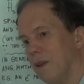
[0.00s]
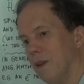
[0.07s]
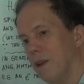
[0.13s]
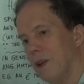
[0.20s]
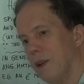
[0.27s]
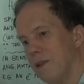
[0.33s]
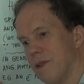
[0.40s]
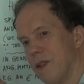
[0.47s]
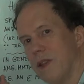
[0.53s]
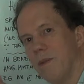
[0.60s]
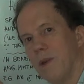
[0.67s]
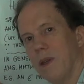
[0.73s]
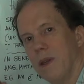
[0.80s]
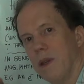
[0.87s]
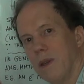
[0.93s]
Let z
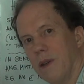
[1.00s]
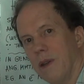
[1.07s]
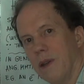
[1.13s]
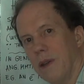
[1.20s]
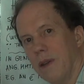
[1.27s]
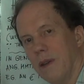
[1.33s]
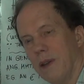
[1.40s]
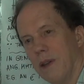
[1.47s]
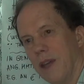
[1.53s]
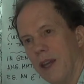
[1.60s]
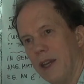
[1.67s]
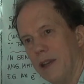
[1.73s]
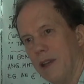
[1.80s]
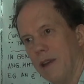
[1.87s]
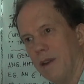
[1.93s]
be
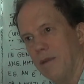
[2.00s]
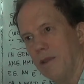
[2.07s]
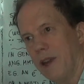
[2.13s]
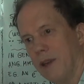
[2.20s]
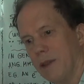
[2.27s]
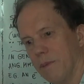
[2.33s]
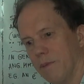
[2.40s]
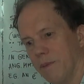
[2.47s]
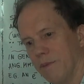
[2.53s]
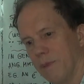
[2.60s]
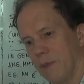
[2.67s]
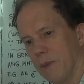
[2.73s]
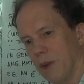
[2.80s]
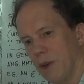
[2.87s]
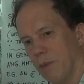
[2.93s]
a random
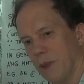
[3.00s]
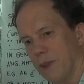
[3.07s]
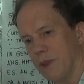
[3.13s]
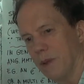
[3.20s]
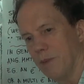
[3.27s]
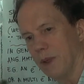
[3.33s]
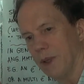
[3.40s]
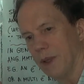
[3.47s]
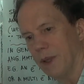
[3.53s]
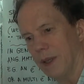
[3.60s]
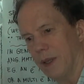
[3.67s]
complex number.